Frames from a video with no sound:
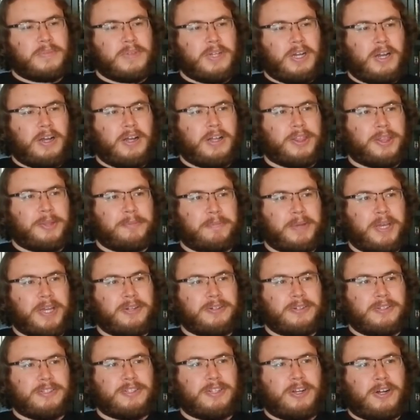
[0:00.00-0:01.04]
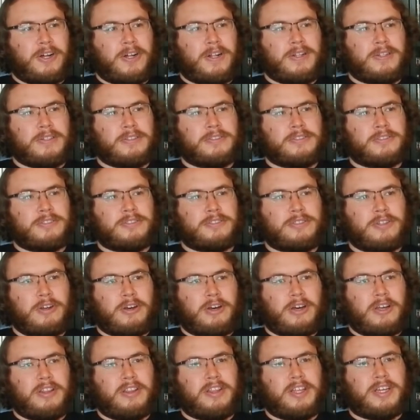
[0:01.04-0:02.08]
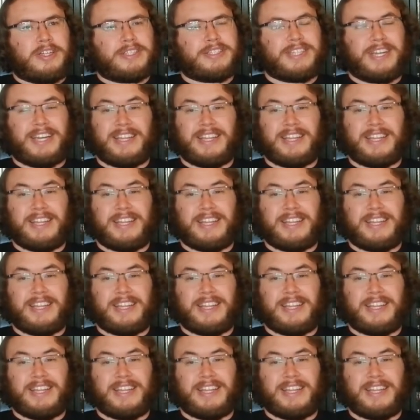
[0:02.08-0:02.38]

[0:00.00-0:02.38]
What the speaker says: The Beatles all saw this.